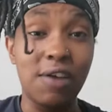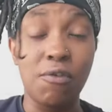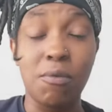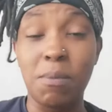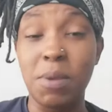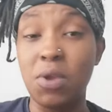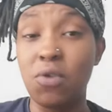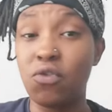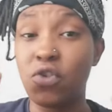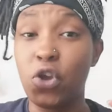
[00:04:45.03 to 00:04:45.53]
want to never
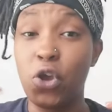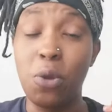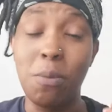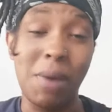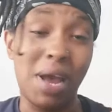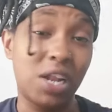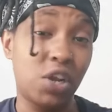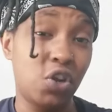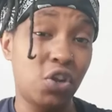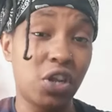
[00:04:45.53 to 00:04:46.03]
be with no
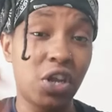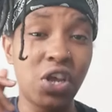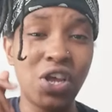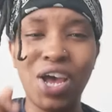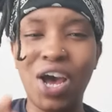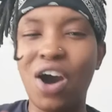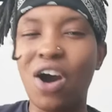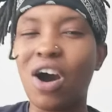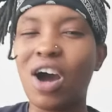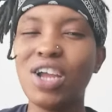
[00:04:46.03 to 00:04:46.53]
man who don't.
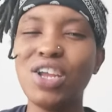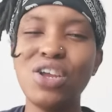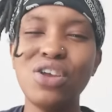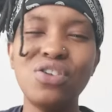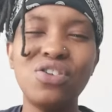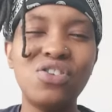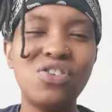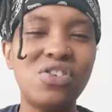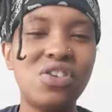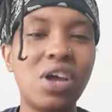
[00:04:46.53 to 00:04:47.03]
Are
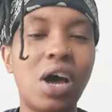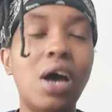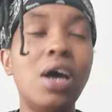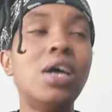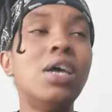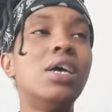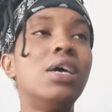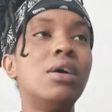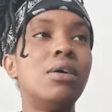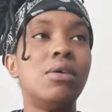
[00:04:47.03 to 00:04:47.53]
you
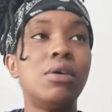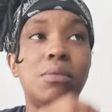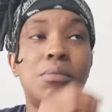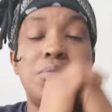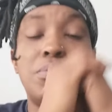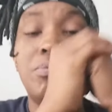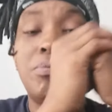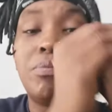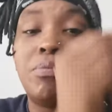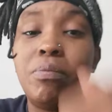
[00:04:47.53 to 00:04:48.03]
duck?
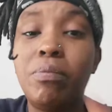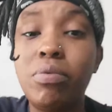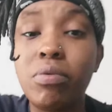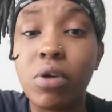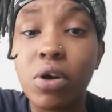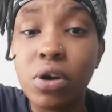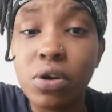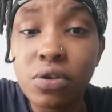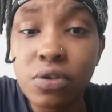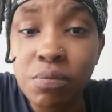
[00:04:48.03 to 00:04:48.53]

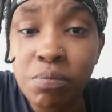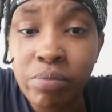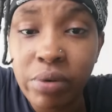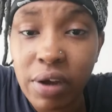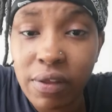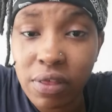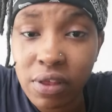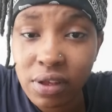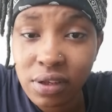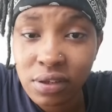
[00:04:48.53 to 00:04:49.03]
Bros?
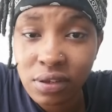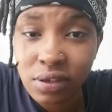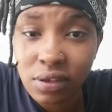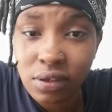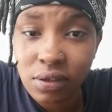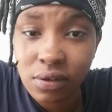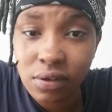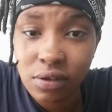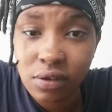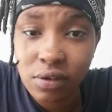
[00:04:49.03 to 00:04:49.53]
Brothers?
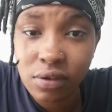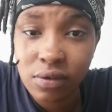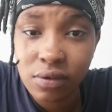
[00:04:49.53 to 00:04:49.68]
